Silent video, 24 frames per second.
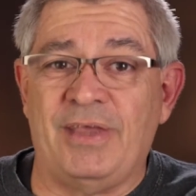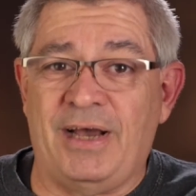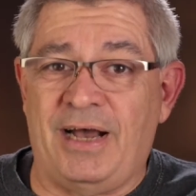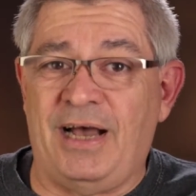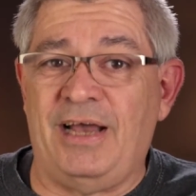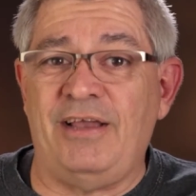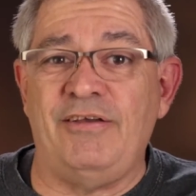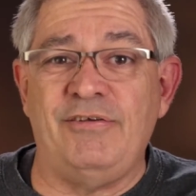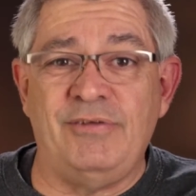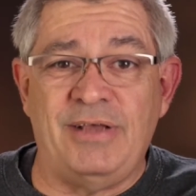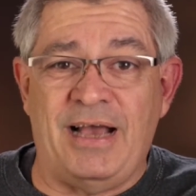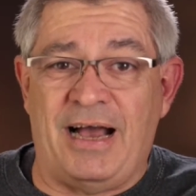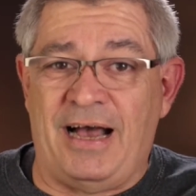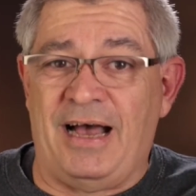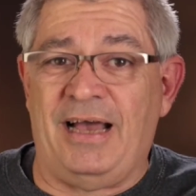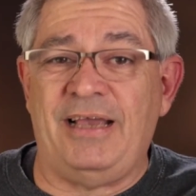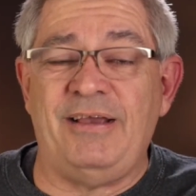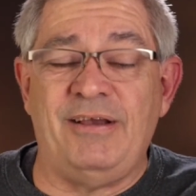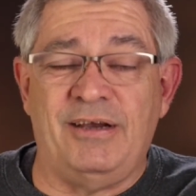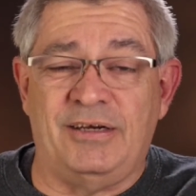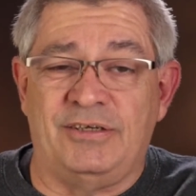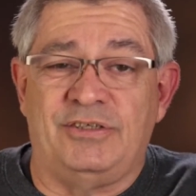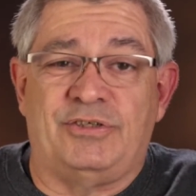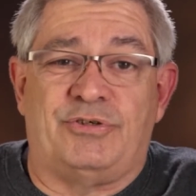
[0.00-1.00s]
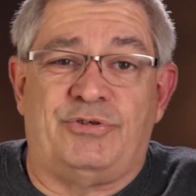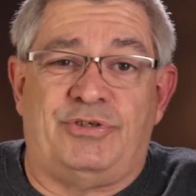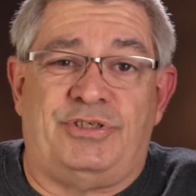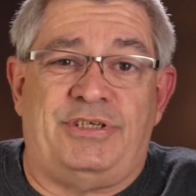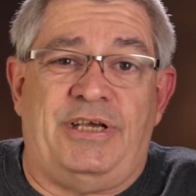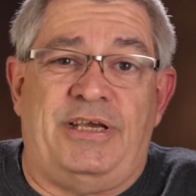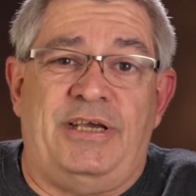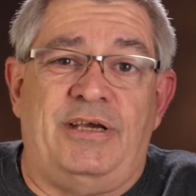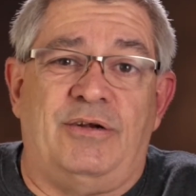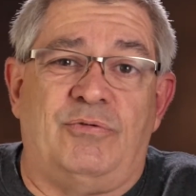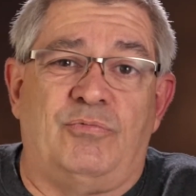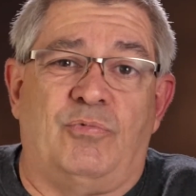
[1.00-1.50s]
I
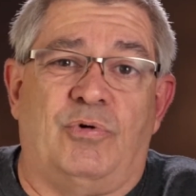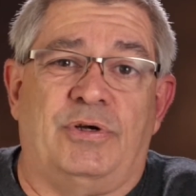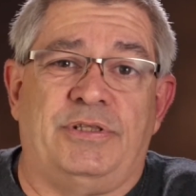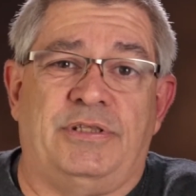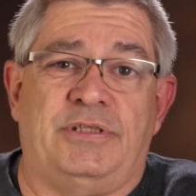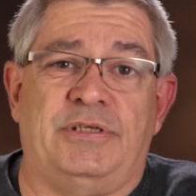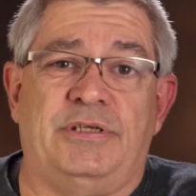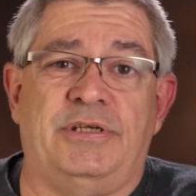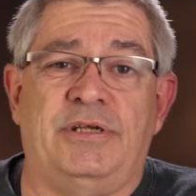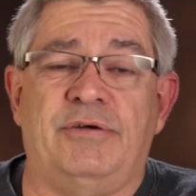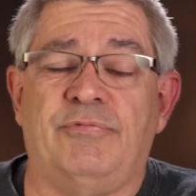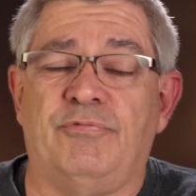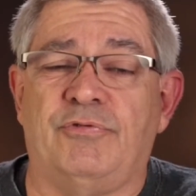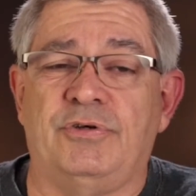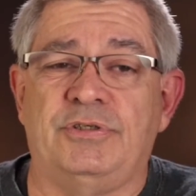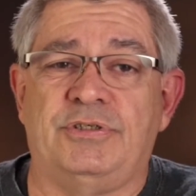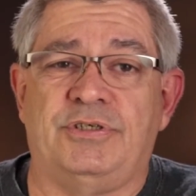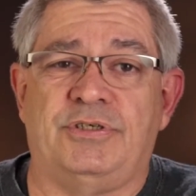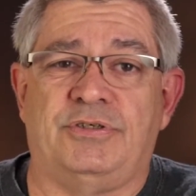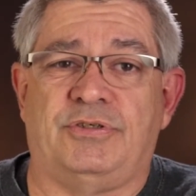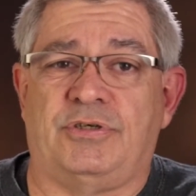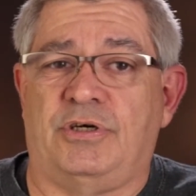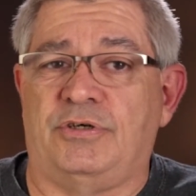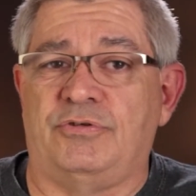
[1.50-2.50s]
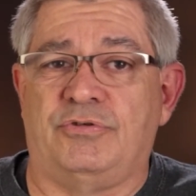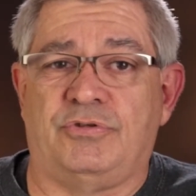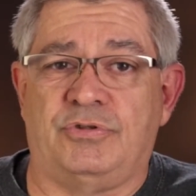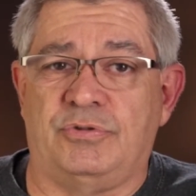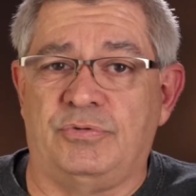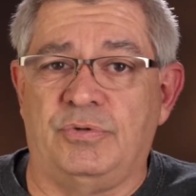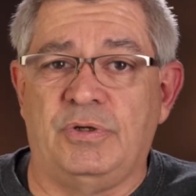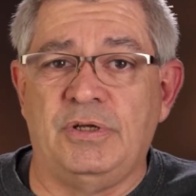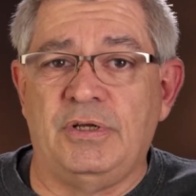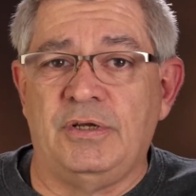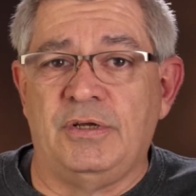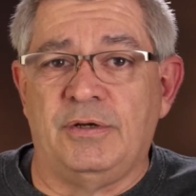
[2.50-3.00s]
understand what the differences are.
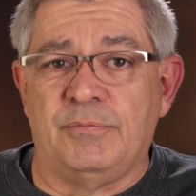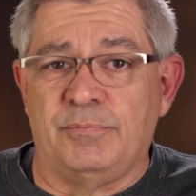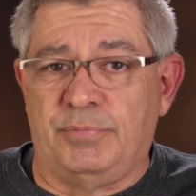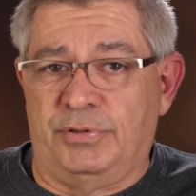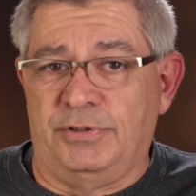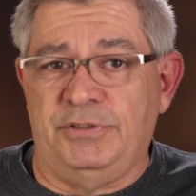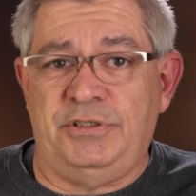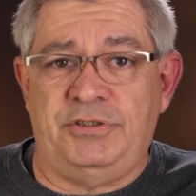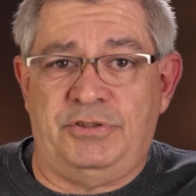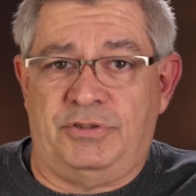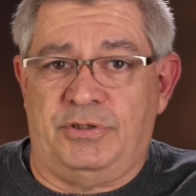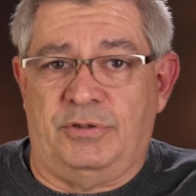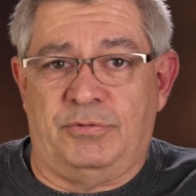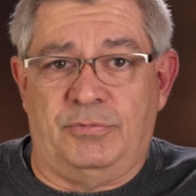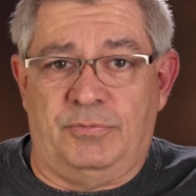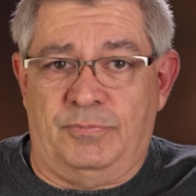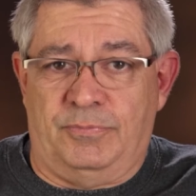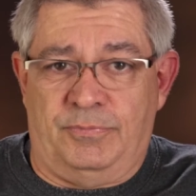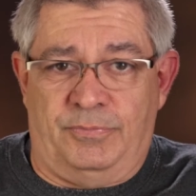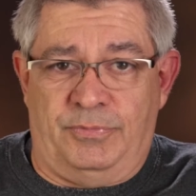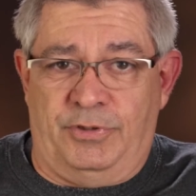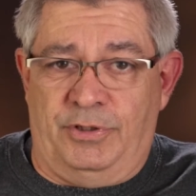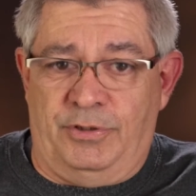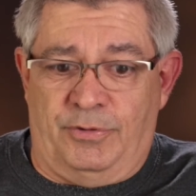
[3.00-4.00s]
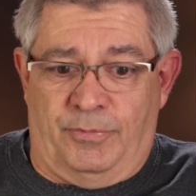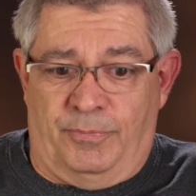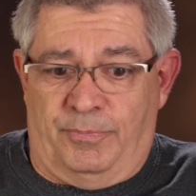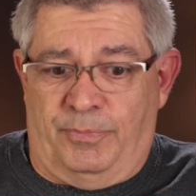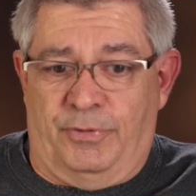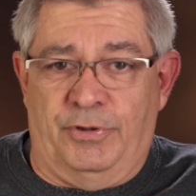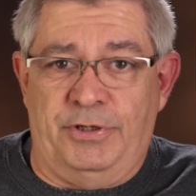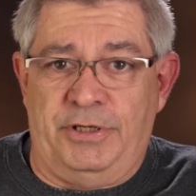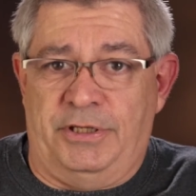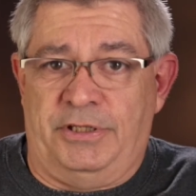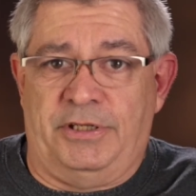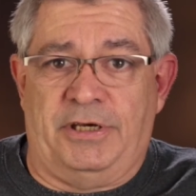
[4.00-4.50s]
So please don't,
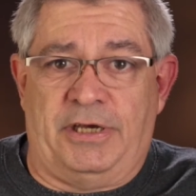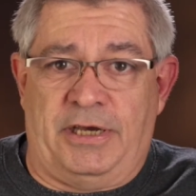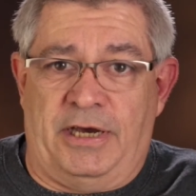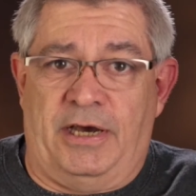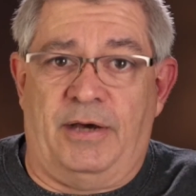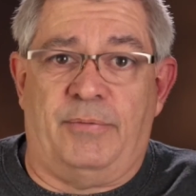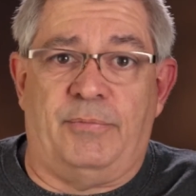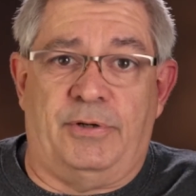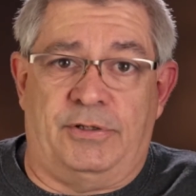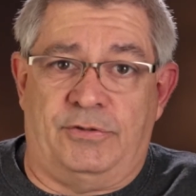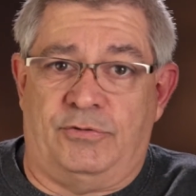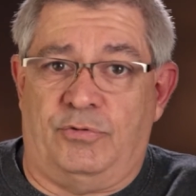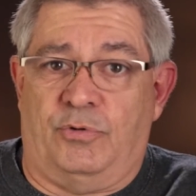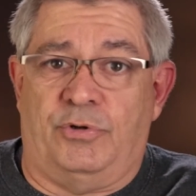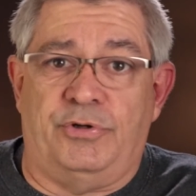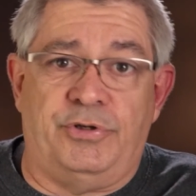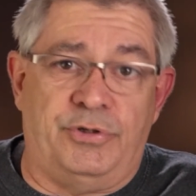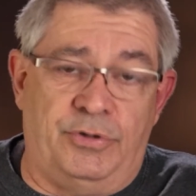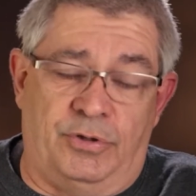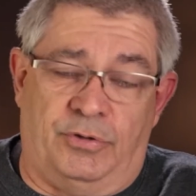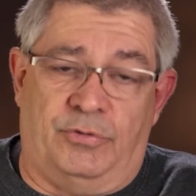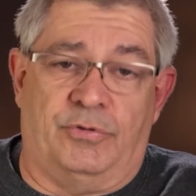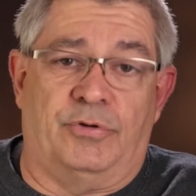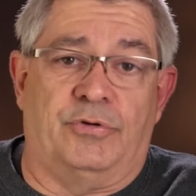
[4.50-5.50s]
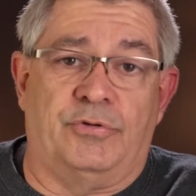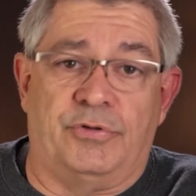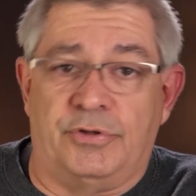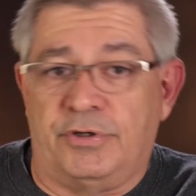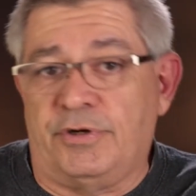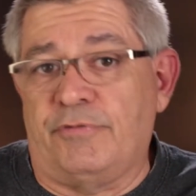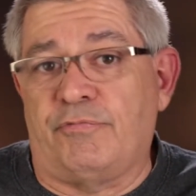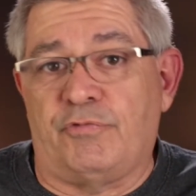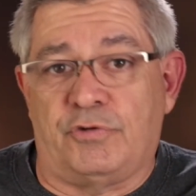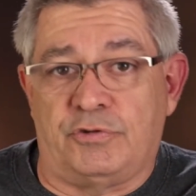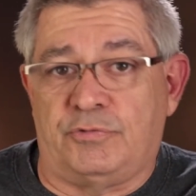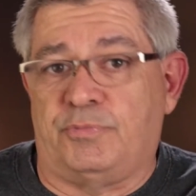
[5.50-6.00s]
put in the comments, well, you don't know the
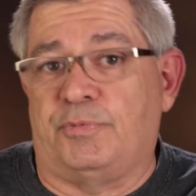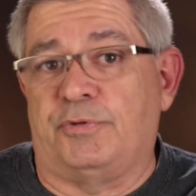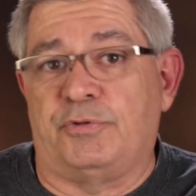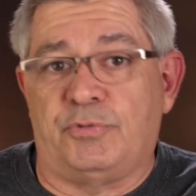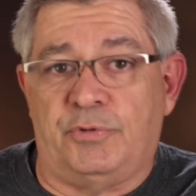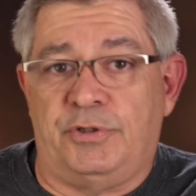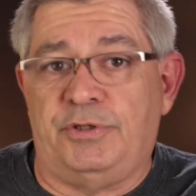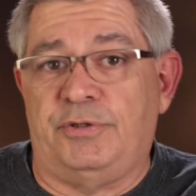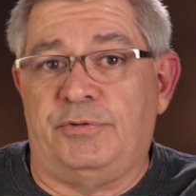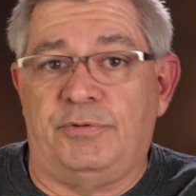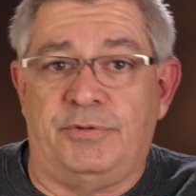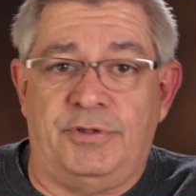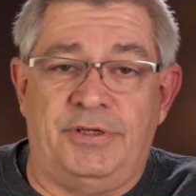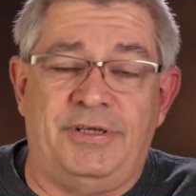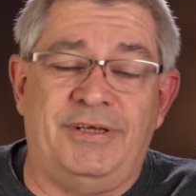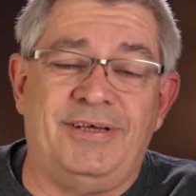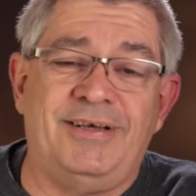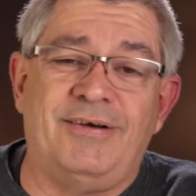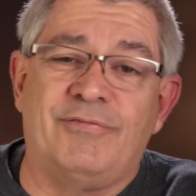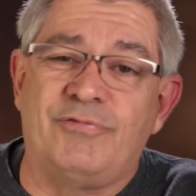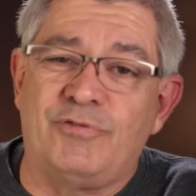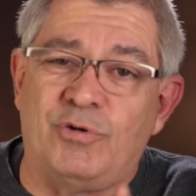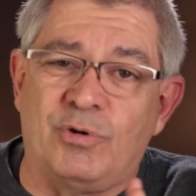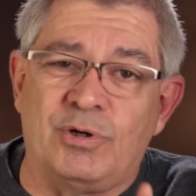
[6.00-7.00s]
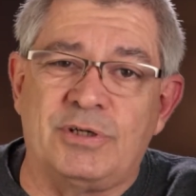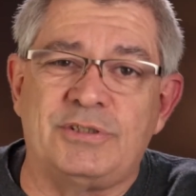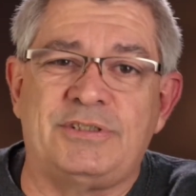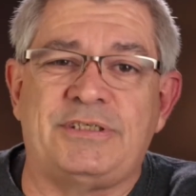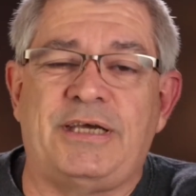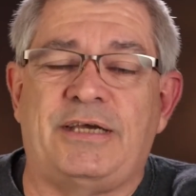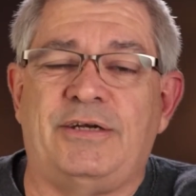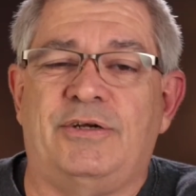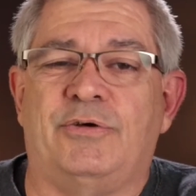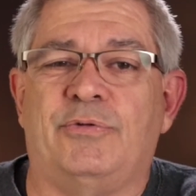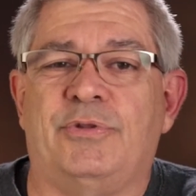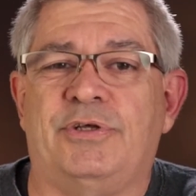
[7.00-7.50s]
difference between the. Of course
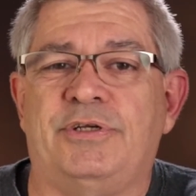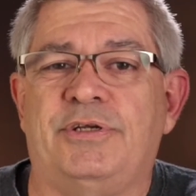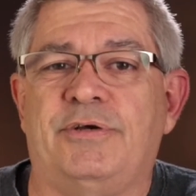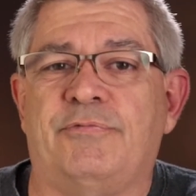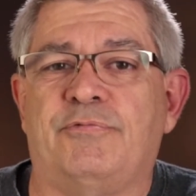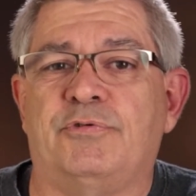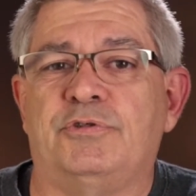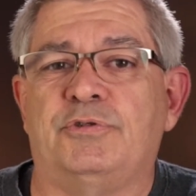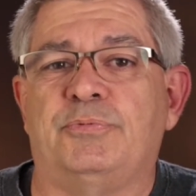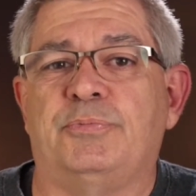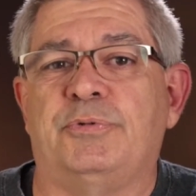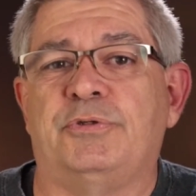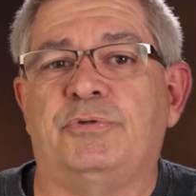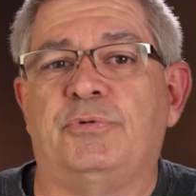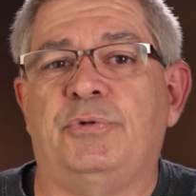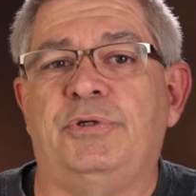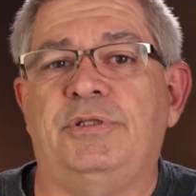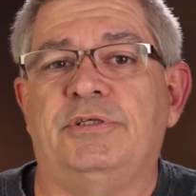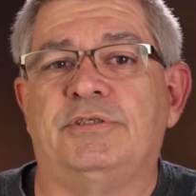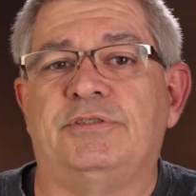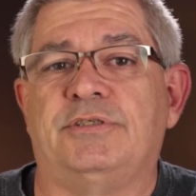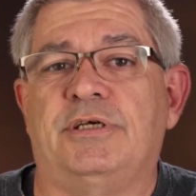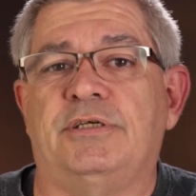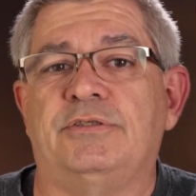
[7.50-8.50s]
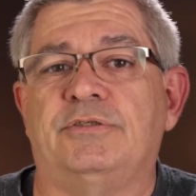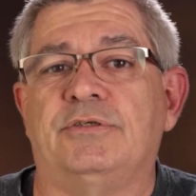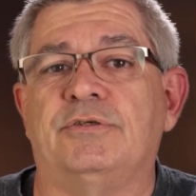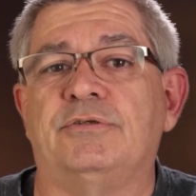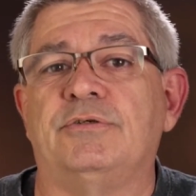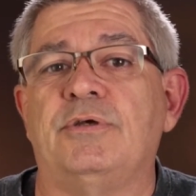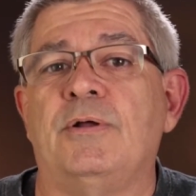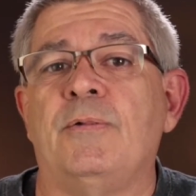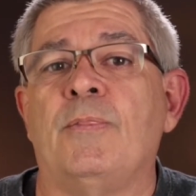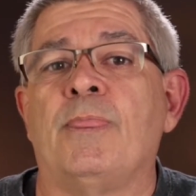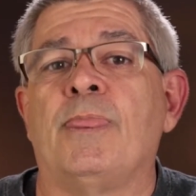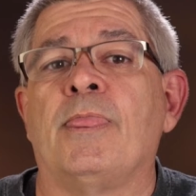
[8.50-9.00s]
I know the difference between the sensors.